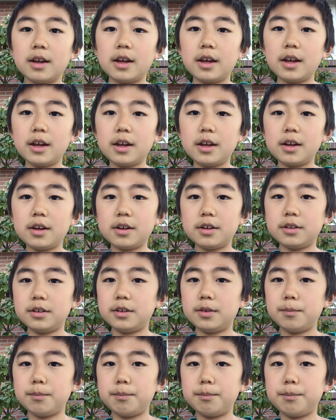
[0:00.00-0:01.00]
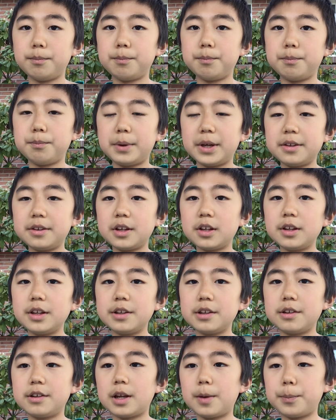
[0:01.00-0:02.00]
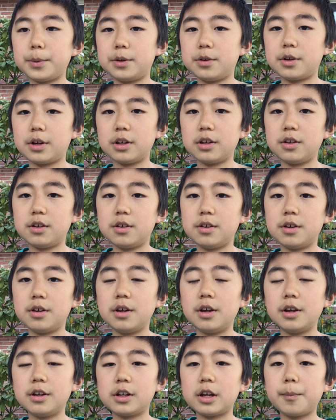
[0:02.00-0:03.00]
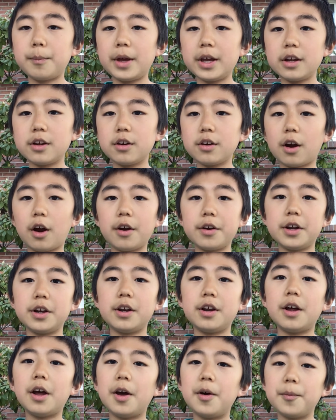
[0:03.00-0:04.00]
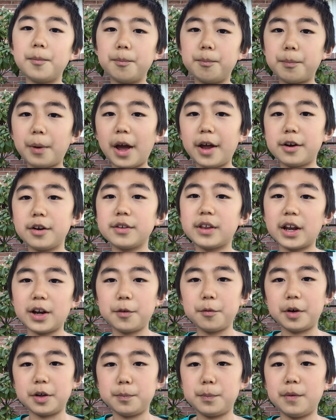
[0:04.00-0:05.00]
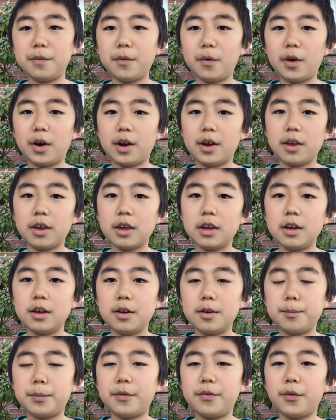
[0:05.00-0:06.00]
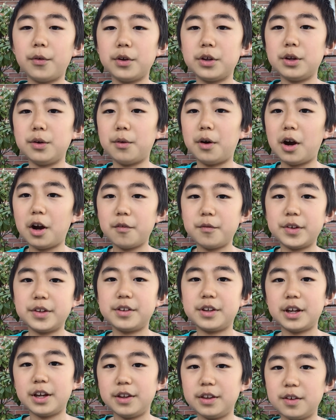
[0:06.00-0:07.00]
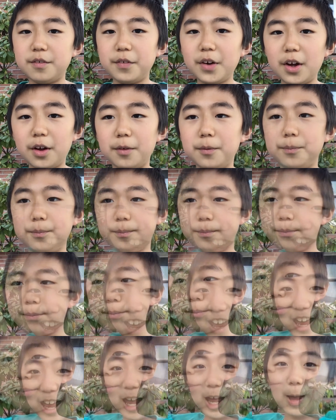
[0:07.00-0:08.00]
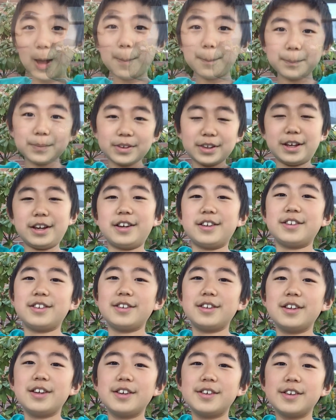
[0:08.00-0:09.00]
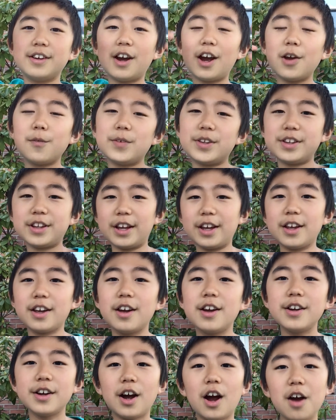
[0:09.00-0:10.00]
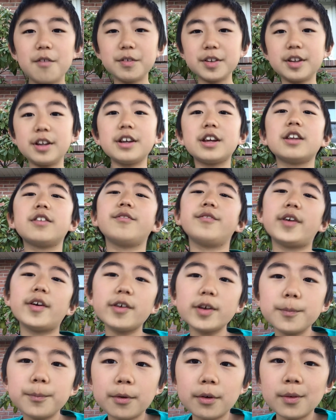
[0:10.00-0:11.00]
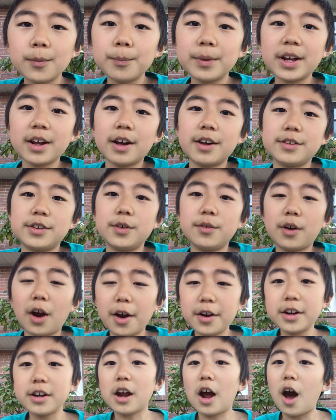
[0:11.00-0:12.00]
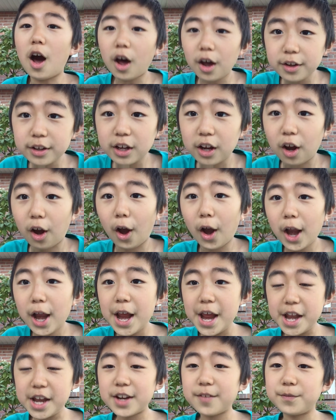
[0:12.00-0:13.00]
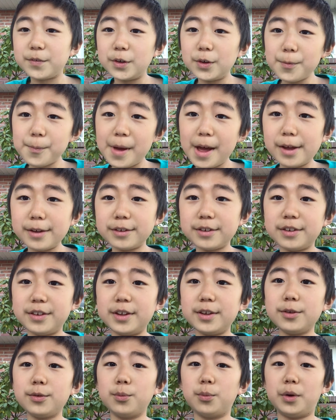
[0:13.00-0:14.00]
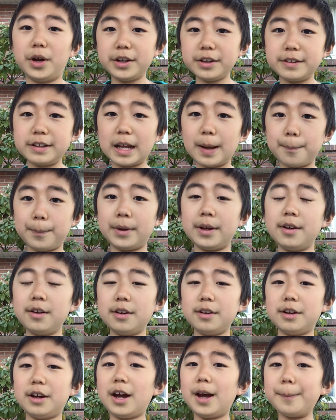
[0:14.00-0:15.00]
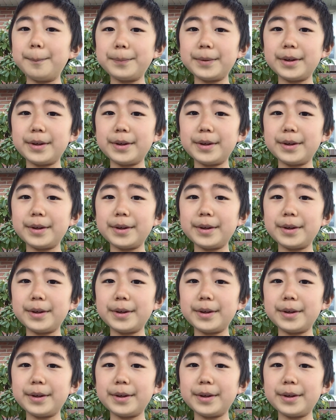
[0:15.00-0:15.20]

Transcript: And basically this step is just to make your garden better than it was before you harvest in the fall. Step 6. Harvesting. Harvesting is very important because you garden all year, and if you mess this one step up,